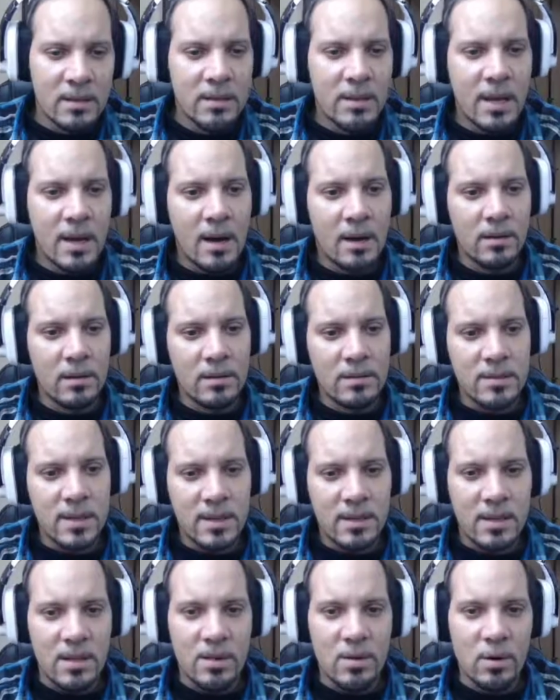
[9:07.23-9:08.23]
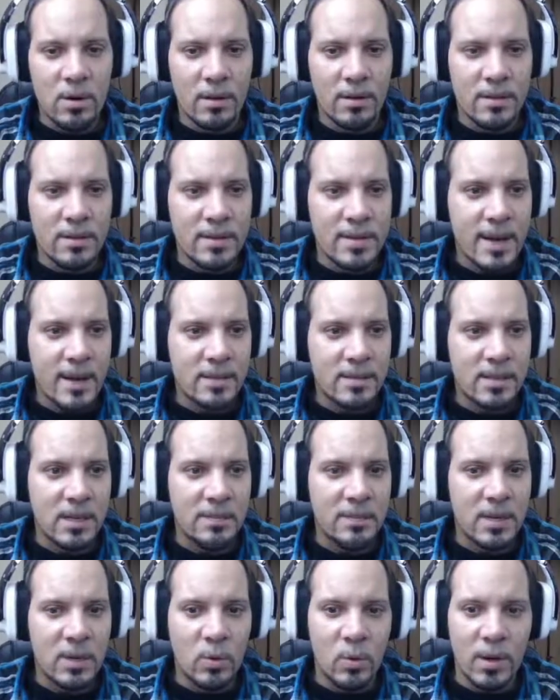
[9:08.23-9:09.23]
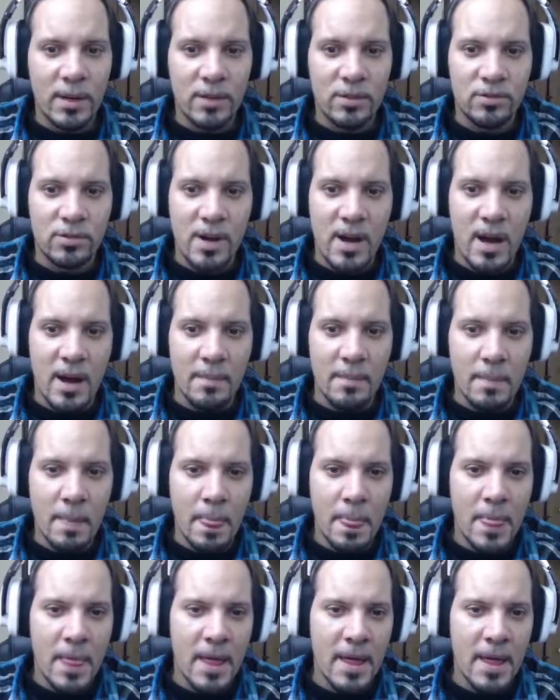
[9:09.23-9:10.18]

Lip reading: Now it looks like the north is actually going to be quite a drop.